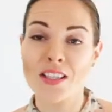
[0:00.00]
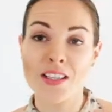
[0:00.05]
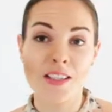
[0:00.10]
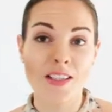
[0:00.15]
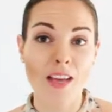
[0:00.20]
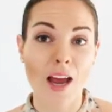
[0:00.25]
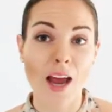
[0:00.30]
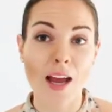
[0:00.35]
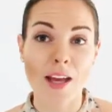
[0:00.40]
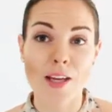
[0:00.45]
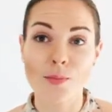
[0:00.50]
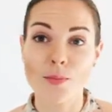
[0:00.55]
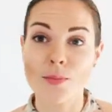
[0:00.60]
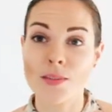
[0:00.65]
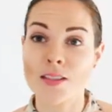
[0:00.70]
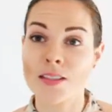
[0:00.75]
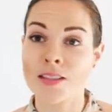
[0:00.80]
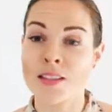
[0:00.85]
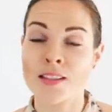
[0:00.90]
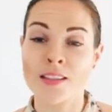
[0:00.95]

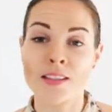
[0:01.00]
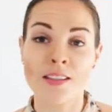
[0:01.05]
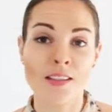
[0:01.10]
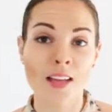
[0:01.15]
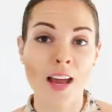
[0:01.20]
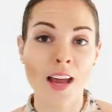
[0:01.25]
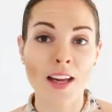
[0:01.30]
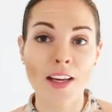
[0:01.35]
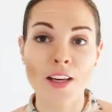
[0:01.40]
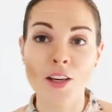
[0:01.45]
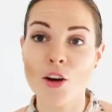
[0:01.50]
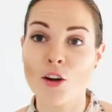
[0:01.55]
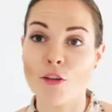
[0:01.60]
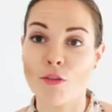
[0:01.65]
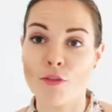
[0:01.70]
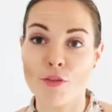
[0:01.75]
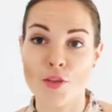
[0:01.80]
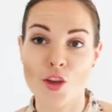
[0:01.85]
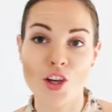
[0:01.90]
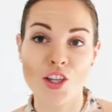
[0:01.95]
times sine
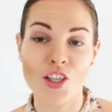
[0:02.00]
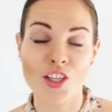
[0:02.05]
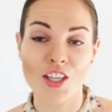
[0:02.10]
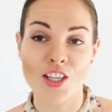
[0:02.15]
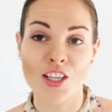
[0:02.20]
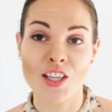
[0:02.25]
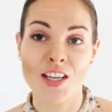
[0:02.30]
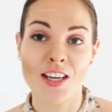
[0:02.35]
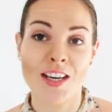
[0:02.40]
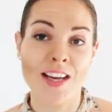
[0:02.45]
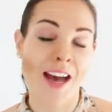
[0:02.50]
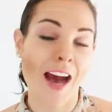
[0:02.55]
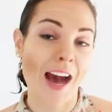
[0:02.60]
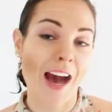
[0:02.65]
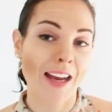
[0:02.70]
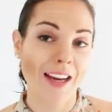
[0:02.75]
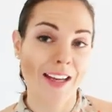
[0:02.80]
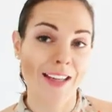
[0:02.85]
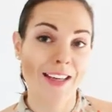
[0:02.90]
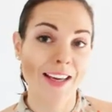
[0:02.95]
of 30
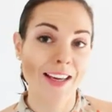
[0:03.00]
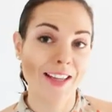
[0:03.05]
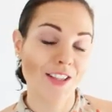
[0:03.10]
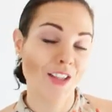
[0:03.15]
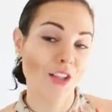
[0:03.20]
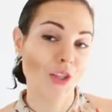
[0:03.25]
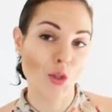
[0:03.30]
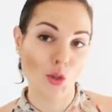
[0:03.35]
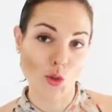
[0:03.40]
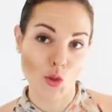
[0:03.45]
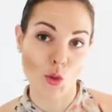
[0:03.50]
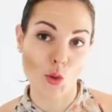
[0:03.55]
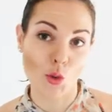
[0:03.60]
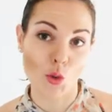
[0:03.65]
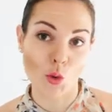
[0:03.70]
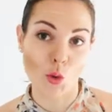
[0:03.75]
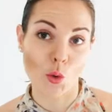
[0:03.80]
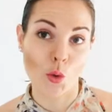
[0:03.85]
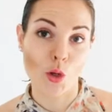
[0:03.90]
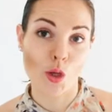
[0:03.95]
and I get
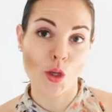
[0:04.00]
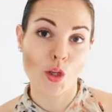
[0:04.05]
2.